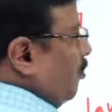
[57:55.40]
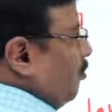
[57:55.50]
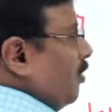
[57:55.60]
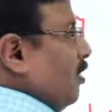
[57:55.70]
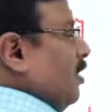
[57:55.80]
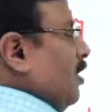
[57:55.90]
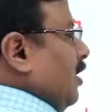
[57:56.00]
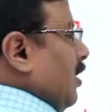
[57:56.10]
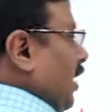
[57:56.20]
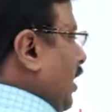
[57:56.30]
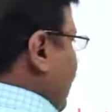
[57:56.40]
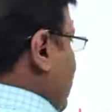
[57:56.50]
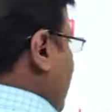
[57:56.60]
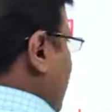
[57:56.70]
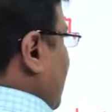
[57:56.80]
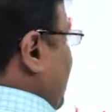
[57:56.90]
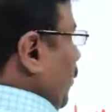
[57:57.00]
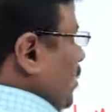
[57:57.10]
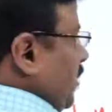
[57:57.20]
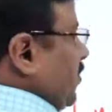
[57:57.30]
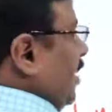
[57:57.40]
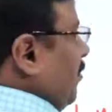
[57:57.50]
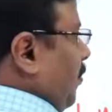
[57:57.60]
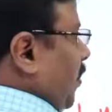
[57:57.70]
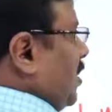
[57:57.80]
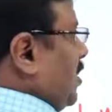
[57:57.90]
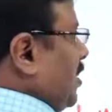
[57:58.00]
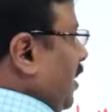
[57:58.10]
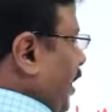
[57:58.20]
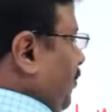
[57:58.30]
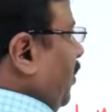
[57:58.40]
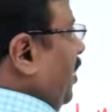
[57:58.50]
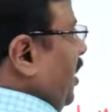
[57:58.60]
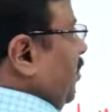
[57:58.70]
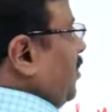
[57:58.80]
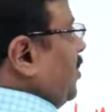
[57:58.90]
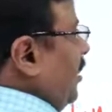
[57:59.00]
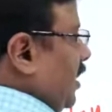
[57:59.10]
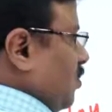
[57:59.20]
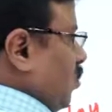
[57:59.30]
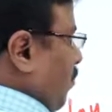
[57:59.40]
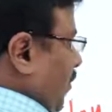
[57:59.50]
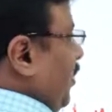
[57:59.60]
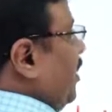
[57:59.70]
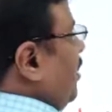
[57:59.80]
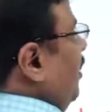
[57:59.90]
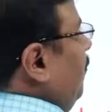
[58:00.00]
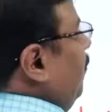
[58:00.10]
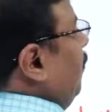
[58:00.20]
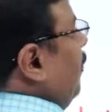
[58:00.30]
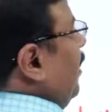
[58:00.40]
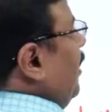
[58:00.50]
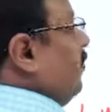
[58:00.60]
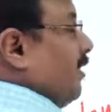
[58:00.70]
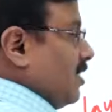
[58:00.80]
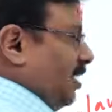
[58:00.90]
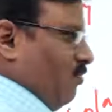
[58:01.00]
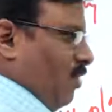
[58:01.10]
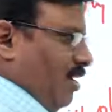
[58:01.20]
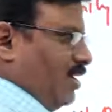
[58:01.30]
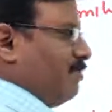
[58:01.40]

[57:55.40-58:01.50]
output. In digital circuits, if sum of products is a default equation, SOP function, if I say 1 is